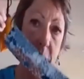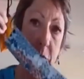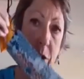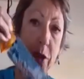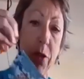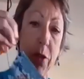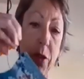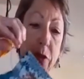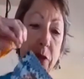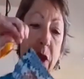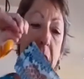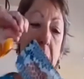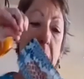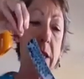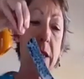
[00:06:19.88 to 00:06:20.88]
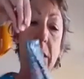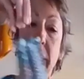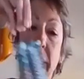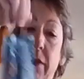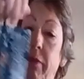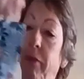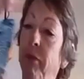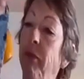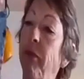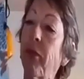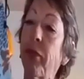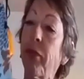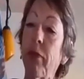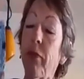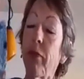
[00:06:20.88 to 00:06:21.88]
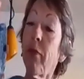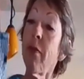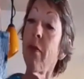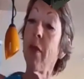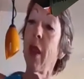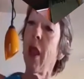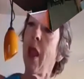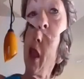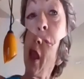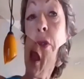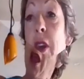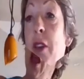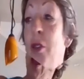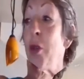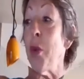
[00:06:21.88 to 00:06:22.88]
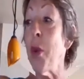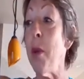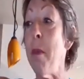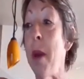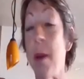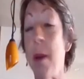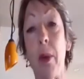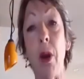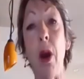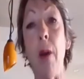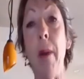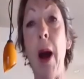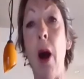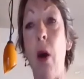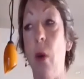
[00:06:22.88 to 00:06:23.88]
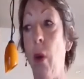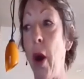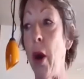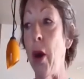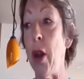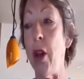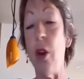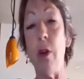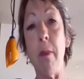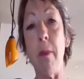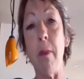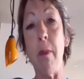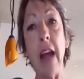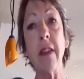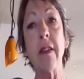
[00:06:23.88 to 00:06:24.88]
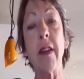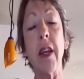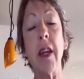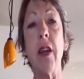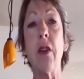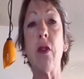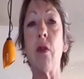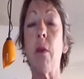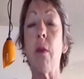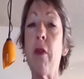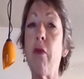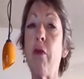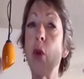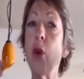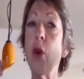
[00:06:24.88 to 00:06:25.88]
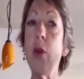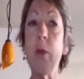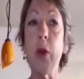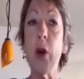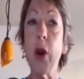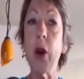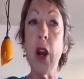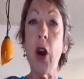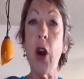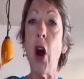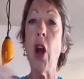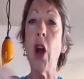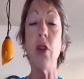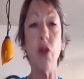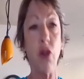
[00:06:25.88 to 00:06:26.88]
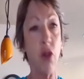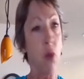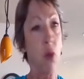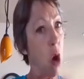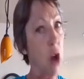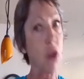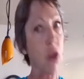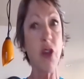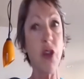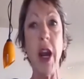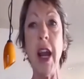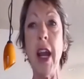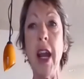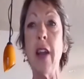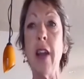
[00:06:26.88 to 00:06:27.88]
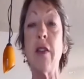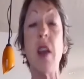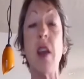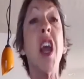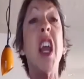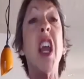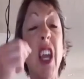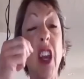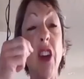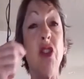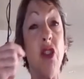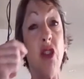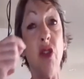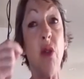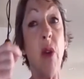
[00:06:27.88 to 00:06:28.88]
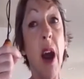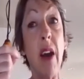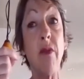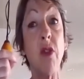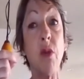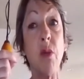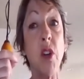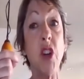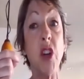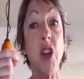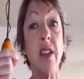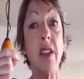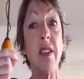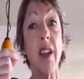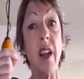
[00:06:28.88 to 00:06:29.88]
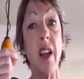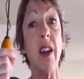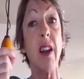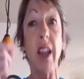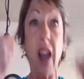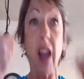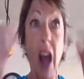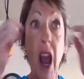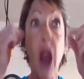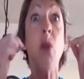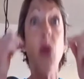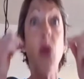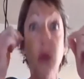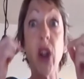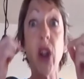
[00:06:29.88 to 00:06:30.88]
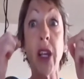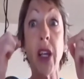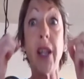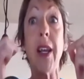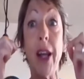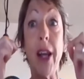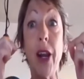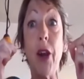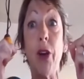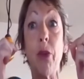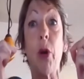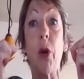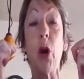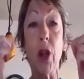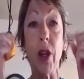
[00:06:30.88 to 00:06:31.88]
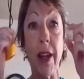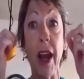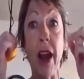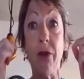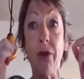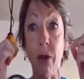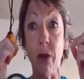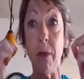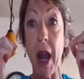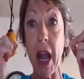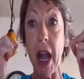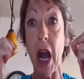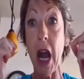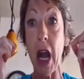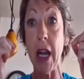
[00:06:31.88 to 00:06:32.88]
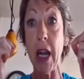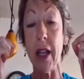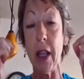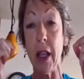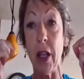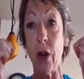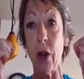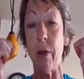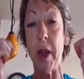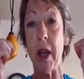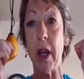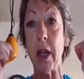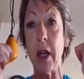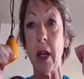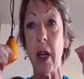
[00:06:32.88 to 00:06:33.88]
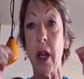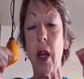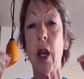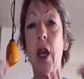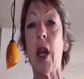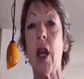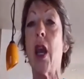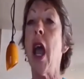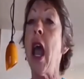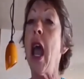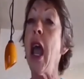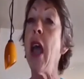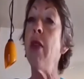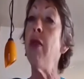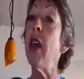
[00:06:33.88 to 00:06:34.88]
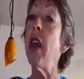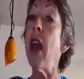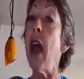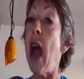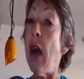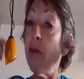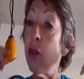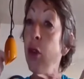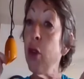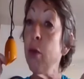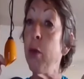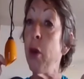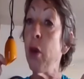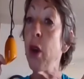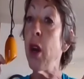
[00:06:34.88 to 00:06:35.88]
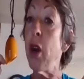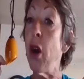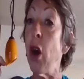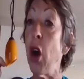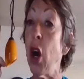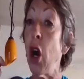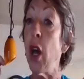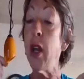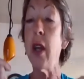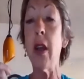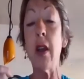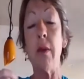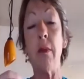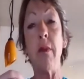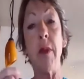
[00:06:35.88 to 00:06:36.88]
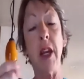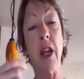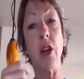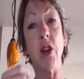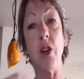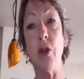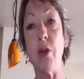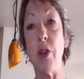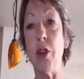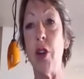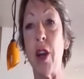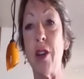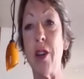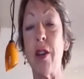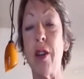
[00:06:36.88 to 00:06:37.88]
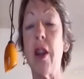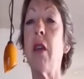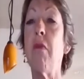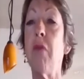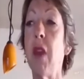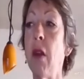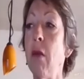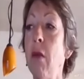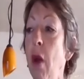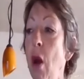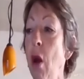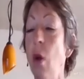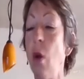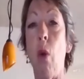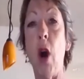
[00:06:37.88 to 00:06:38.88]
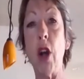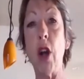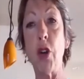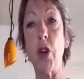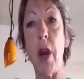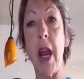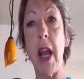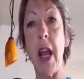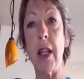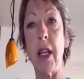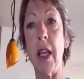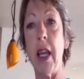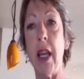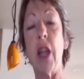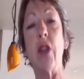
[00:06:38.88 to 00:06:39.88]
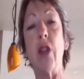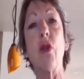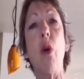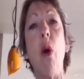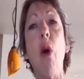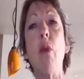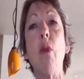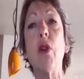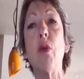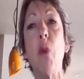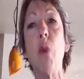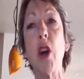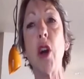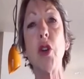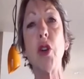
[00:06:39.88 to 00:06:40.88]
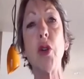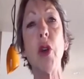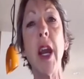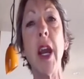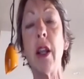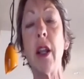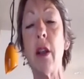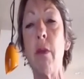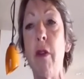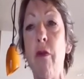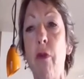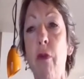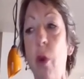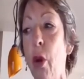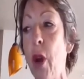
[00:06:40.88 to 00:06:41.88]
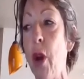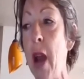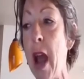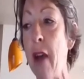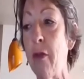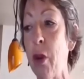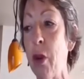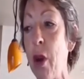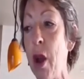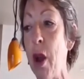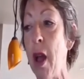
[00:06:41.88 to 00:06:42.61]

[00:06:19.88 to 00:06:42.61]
it on your face. Another thing to remember about wearing your mask is before you put it on, you should wash your hands in case you do have to adjust it. Like I really needed to pull it down from my eyes a little bit. And then after you put it on, because you adjusted it, then wash your hands again. So always wash your hands before and after